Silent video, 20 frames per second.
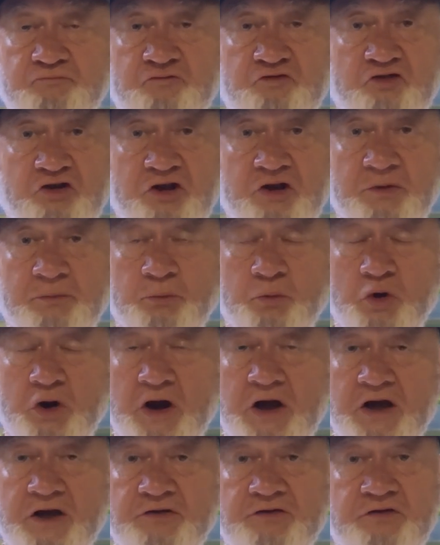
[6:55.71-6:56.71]
chicken
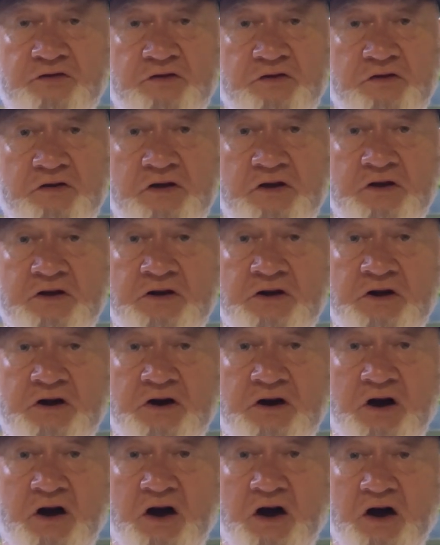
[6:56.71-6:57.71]
breast,
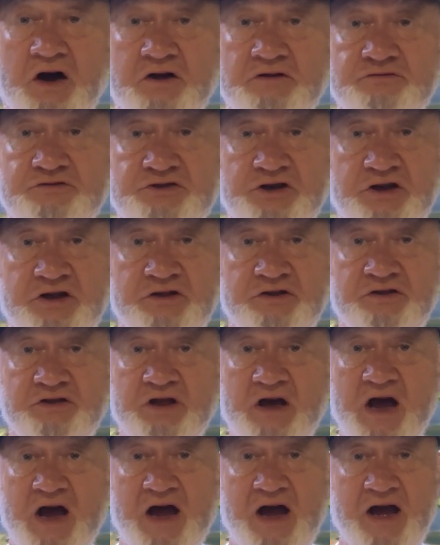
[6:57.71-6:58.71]
chicken
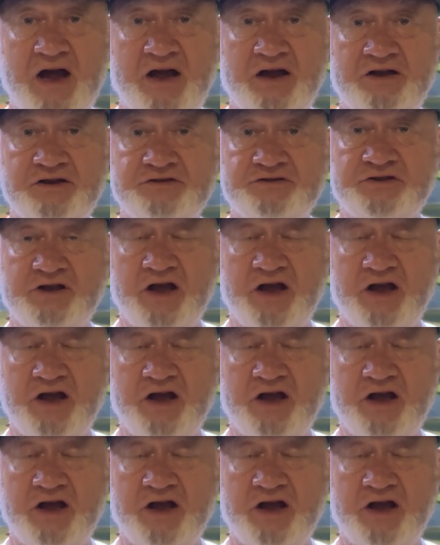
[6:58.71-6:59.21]
thighs.